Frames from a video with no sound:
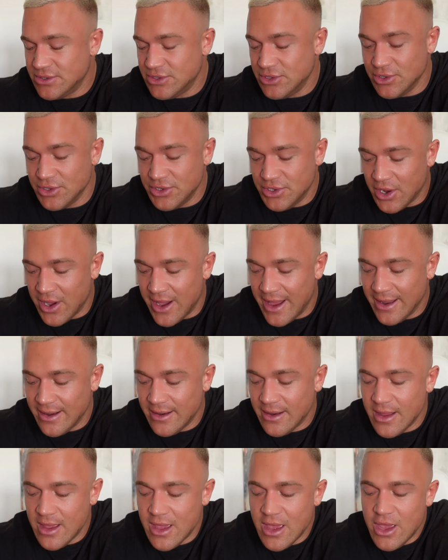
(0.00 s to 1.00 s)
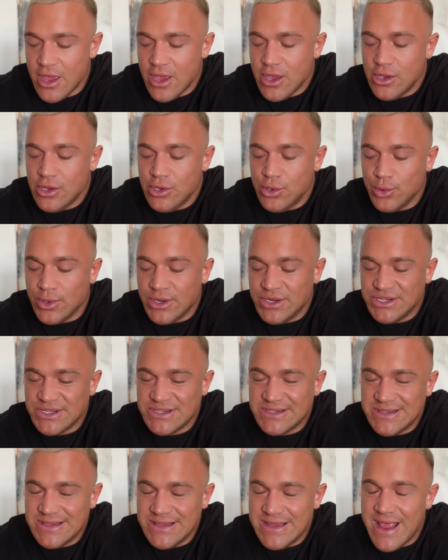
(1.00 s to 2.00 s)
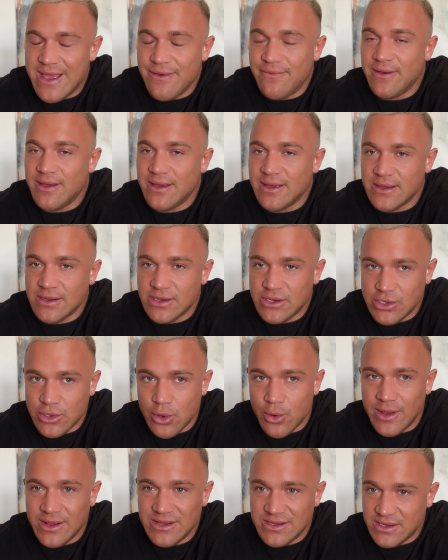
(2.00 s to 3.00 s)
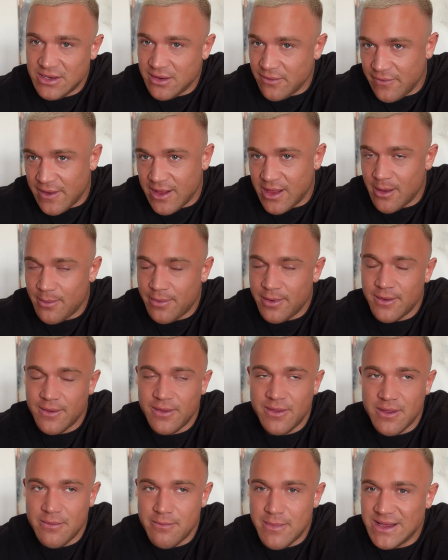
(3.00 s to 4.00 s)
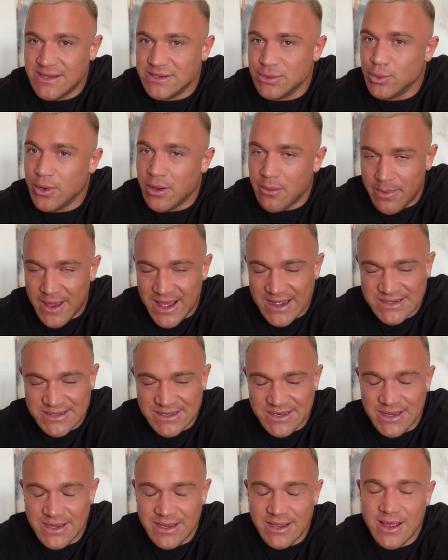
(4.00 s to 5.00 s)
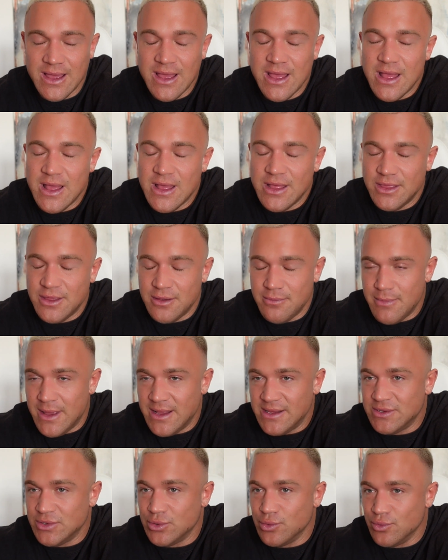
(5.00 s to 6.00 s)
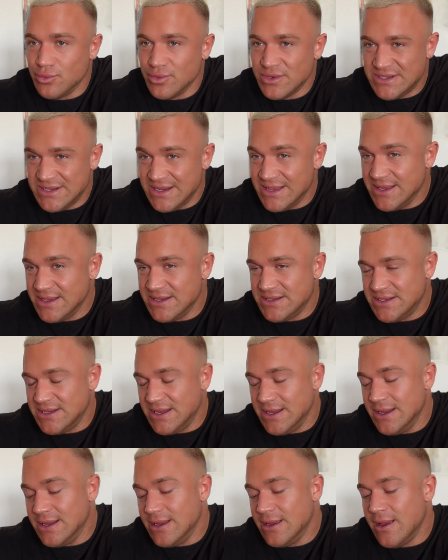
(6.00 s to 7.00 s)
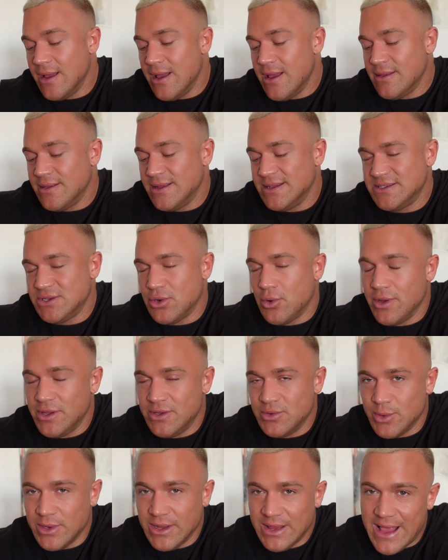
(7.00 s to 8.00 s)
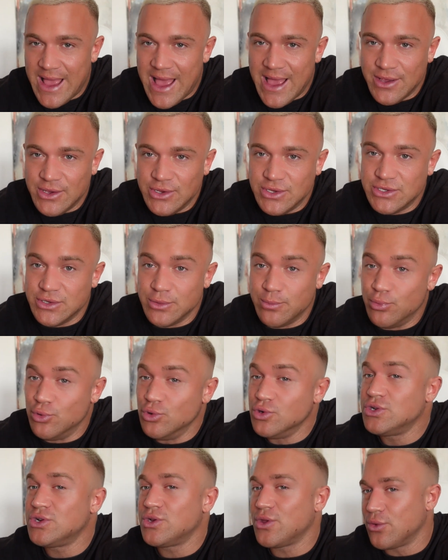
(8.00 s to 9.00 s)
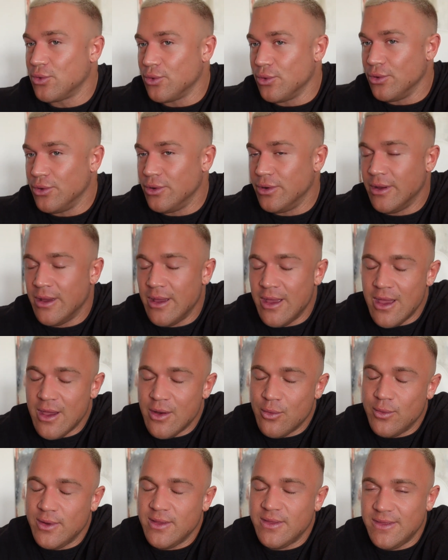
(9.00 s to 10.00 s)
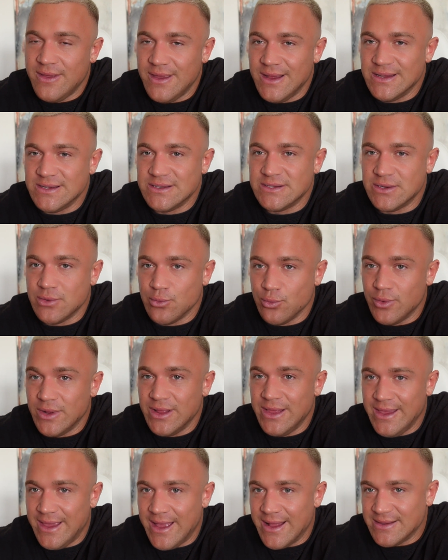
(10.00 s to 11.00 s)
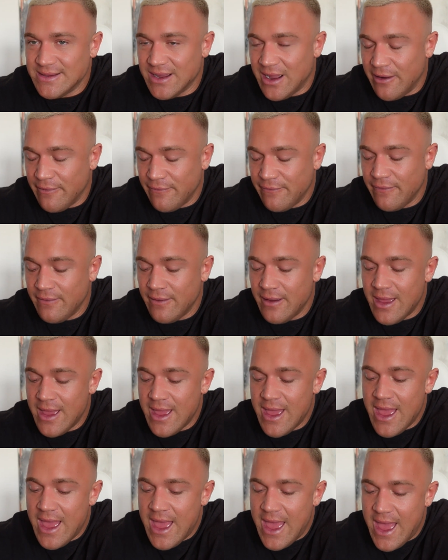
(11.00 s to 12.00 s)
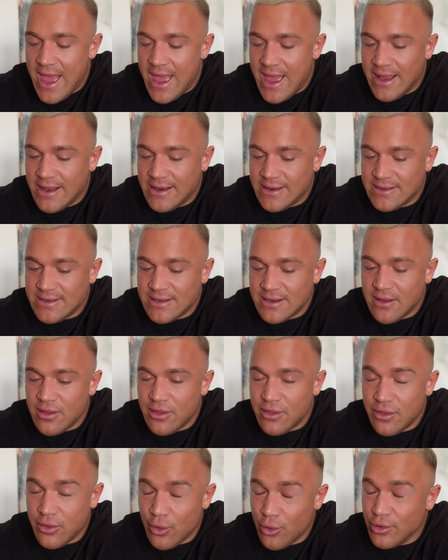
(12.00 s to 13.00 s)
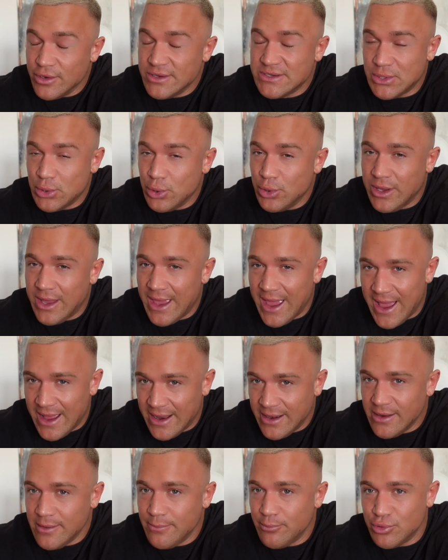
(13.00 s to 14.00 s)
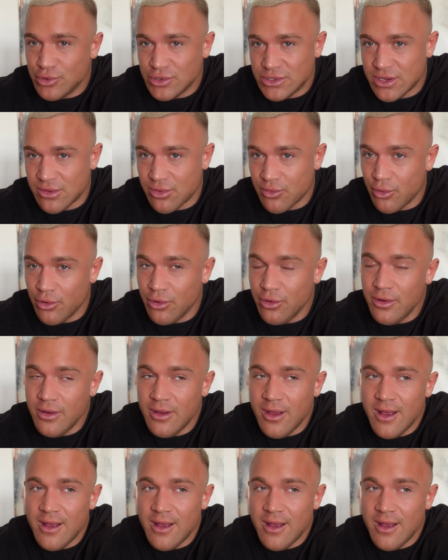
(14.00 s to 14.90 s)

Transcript: to your diet, you are just never going to develop the mental capacity, the mental resiliency that's going to allow you to push through when things really get tough. And those who can push through